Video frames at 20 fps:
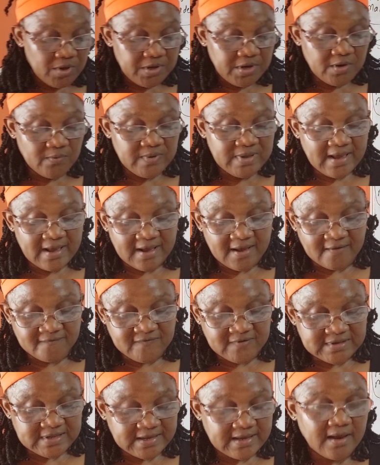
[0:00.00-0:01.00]
Here we
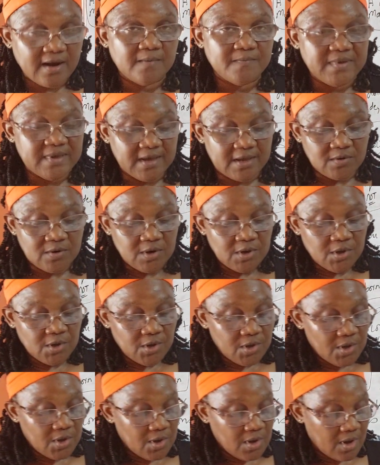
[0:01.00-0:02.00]
have in the Caribbean,
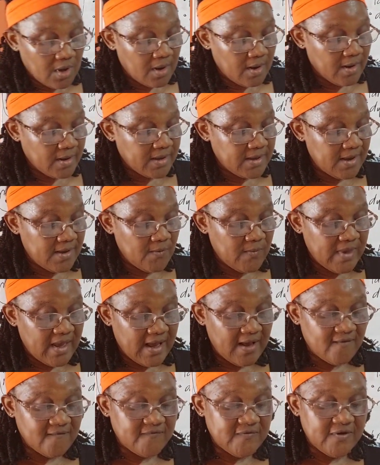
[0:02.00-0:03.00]
okay, we
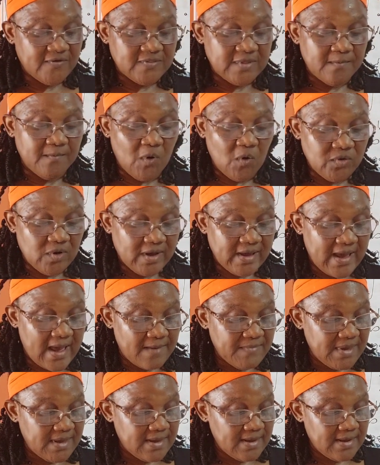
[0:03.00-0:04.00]
have the
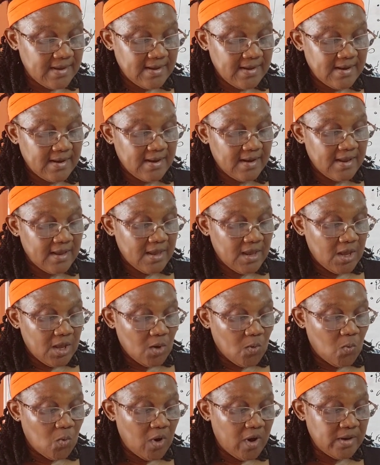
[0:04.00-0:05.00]
monogamy,
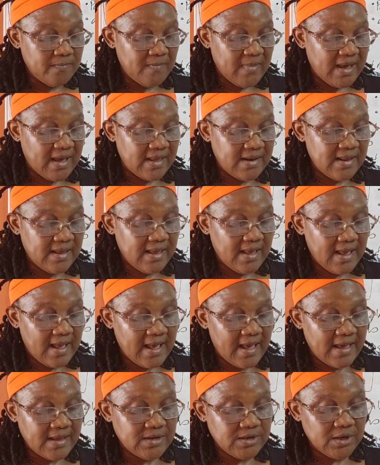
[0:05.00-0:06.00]
one man
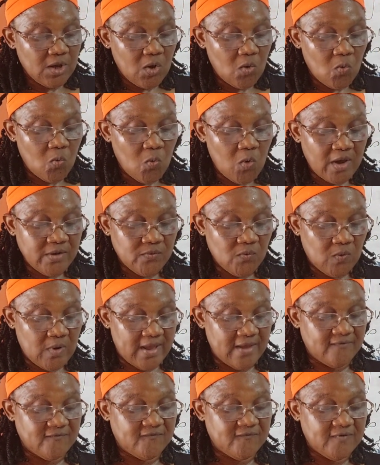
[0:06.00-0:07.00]
and one
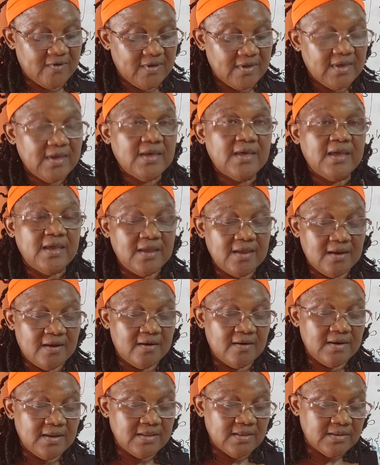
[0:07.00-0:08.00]
wife.
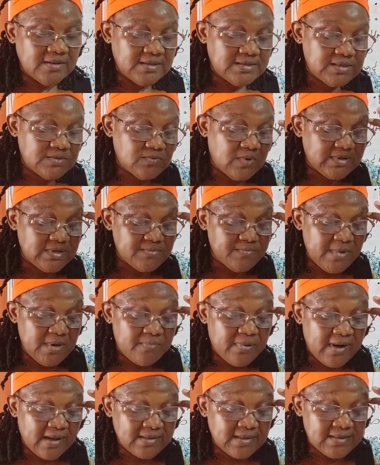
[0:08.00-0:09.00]
Here, this is what is
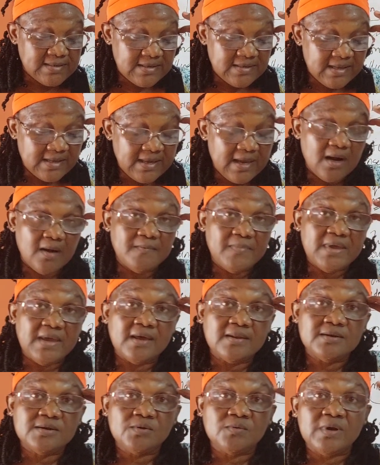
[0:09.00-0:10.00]
being practiced in the
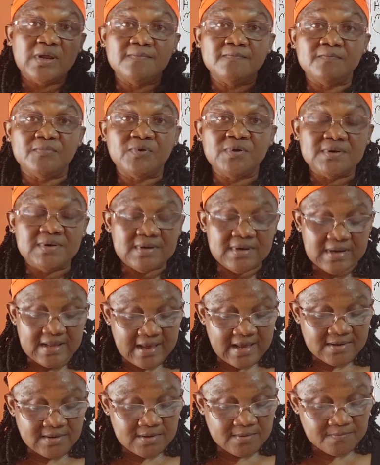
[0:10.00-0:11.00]
Caribbean, Great Britain,
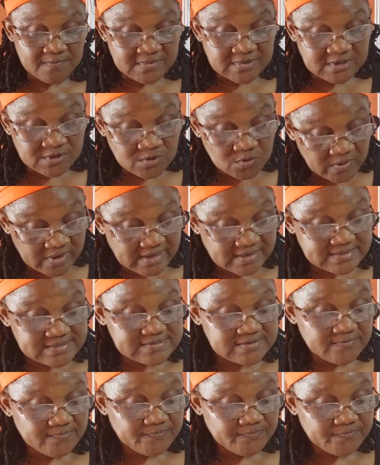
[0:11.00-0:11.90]
and the US.